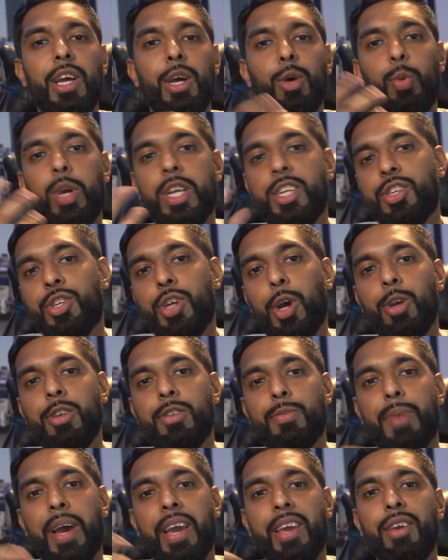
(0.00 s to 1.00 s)
which
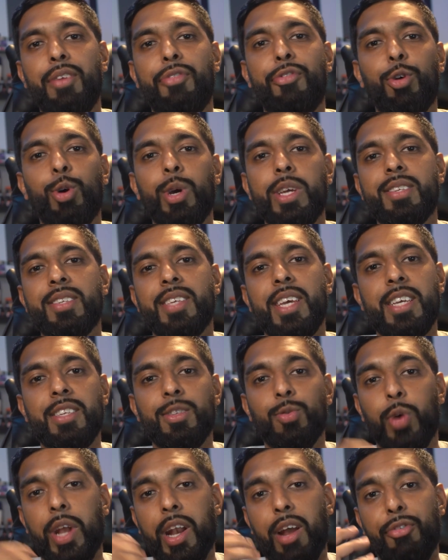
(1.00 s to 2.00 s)
shows my
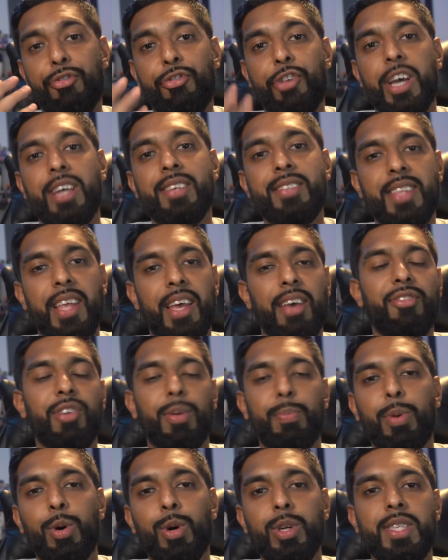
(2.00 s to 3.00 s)
E46 when I first ever
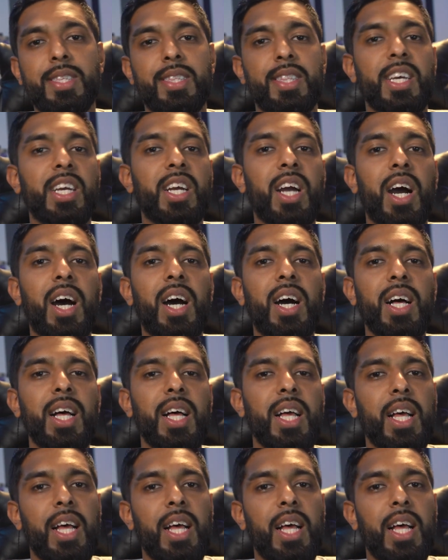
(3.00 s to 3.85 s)
bought the car.